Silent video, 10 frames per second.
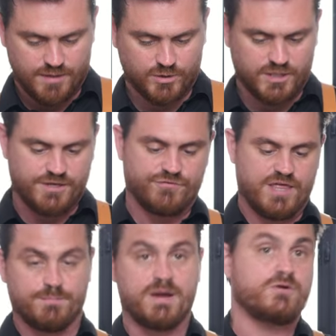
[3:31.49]
I believe,
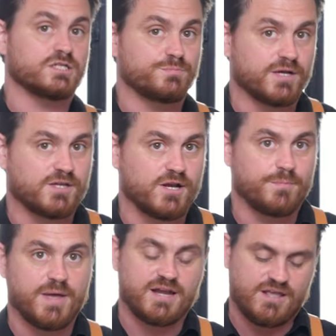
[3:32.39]
that Marius picked it
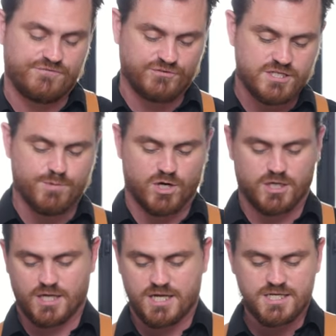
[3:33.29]
up at a flea
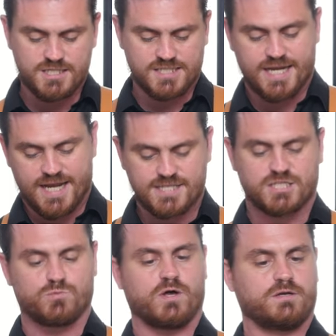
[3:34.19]
market, and it is a
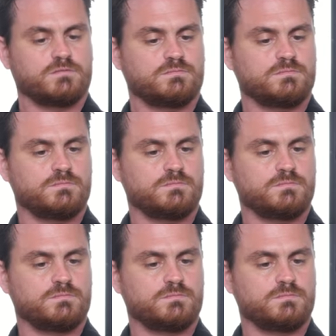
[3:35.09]
nice one.